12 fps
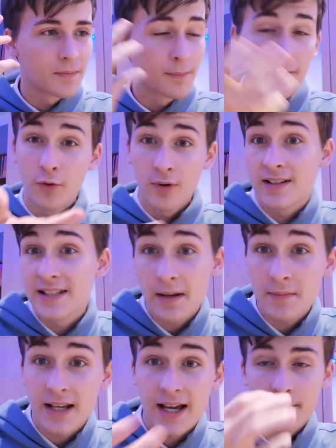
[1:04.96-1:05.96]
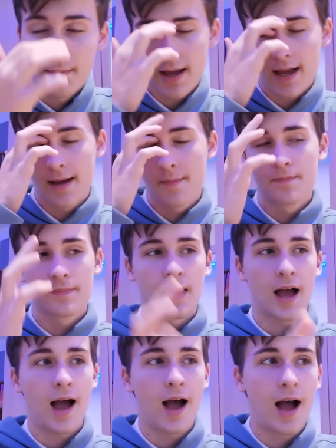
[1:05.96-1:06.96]
before exam time.
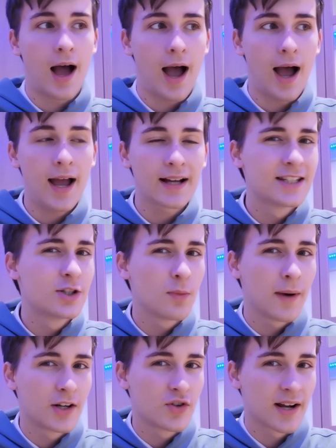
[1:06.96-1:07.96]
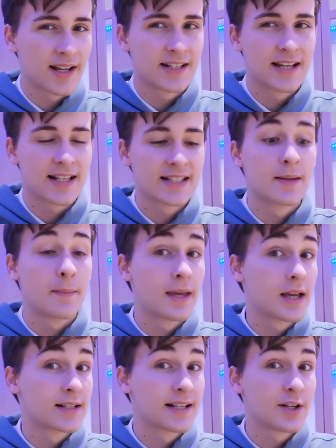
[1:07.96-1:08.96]
I actually don't mind tracking tests
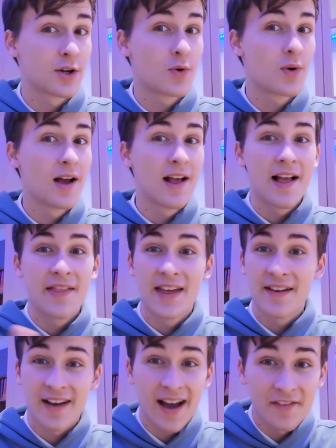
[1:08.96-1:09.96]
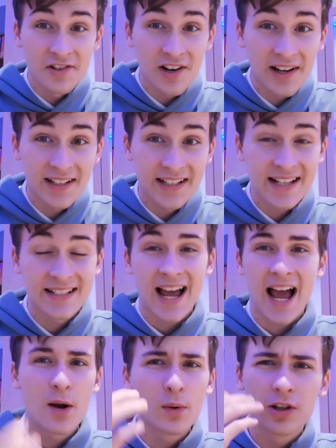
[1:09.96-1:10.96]
because I know that if I have a tracking test,
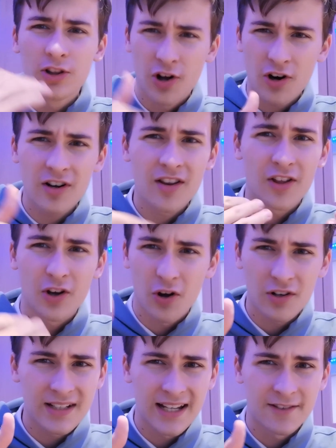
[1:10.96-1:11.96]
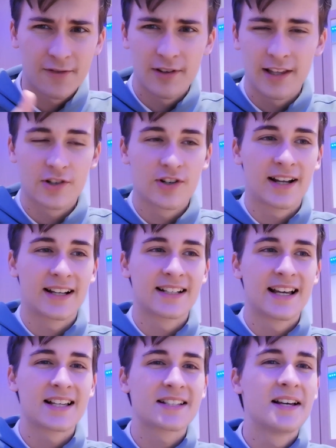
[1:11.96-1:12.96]
I will learn the content for that tracking
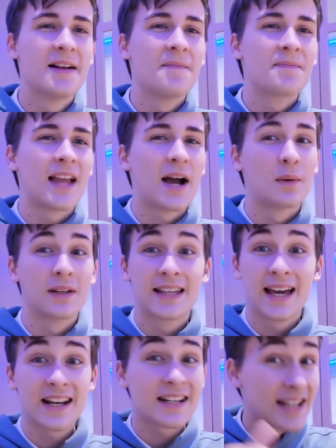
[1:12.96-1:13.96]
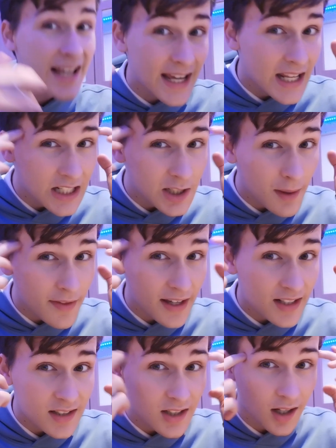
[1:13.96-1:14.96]
test. I will get it into my
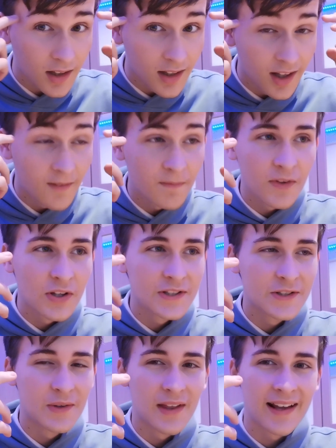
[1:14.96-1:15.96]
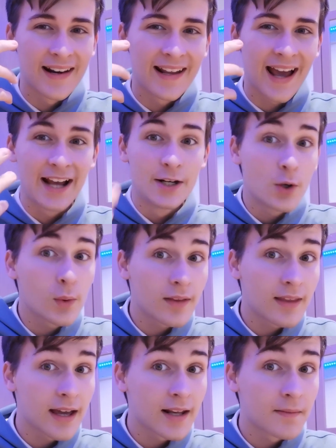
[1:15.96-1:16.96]
thick skull so that I know
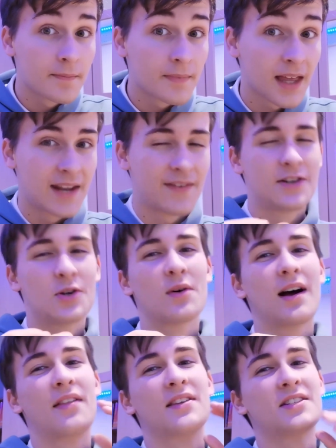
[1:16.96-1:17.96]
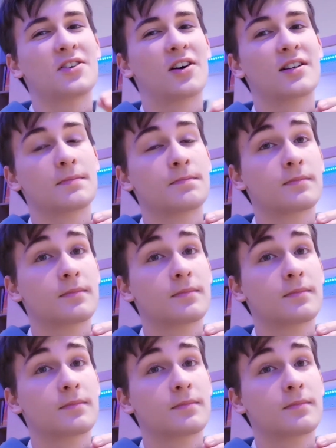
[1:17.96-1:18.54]
it then, and if I know it at the start,